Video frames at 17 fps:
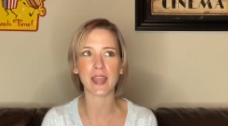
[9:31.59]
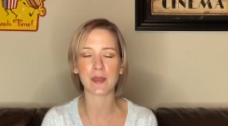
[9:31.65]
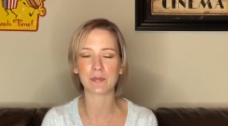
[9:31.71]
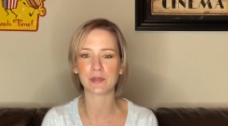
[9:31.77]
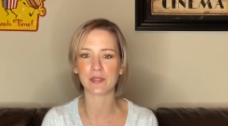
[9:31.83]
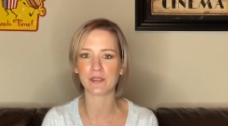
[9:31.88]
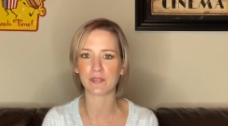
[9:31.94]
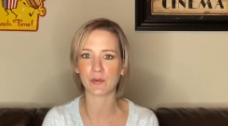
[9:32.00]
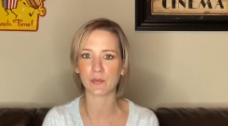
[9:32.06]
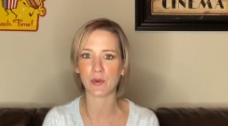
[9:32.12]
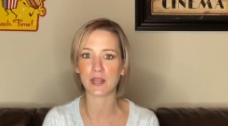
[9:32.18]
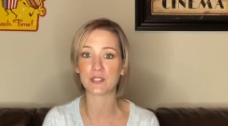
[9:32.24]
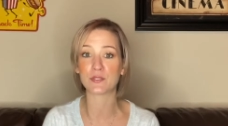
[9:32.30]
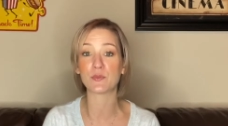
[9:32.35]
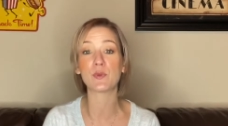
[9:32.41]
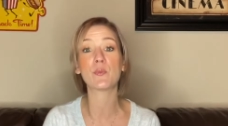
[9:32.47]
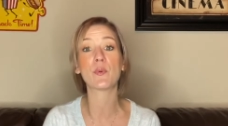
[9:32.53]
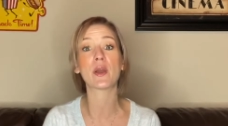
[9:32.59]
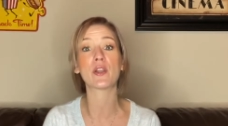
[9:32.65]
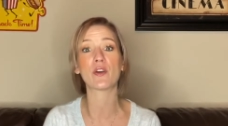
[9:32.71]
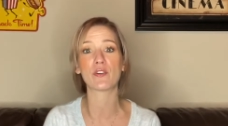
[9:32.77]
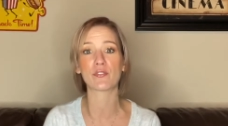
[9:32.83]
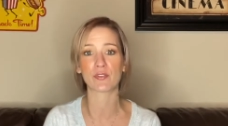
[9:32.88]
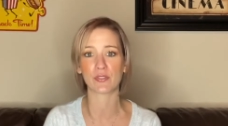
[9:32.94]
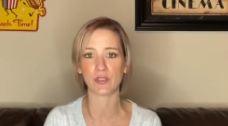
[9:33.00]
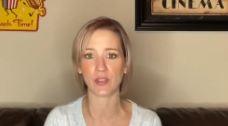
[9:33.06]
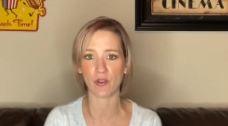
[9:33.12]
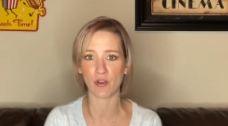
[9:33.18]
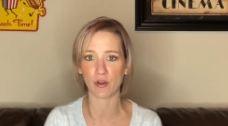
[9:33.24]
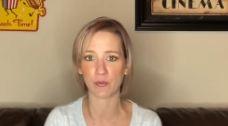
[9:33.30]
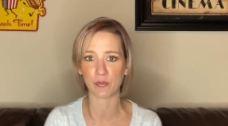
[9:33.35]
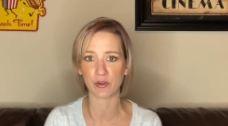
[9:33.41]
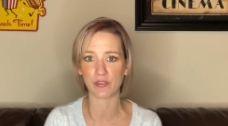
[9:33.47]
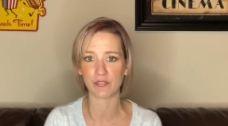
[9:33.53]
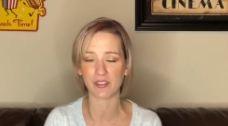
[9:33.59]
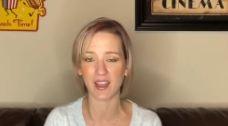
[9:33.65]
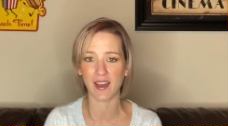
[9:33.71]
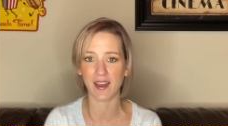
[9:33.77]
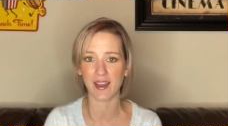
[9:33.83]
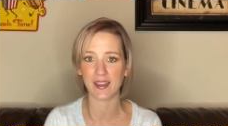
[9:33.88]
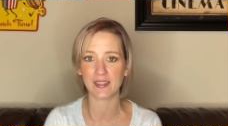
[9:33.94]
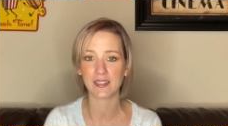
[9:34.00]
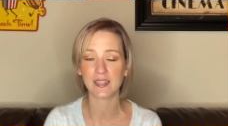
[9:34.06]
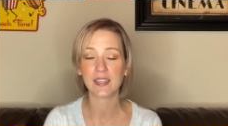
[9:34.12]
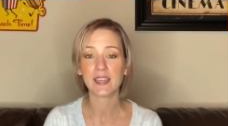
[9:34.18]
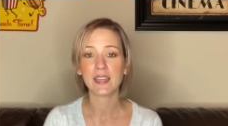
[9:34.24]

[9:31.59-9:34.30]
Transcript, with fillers: I believe it was, we went over the armor of God.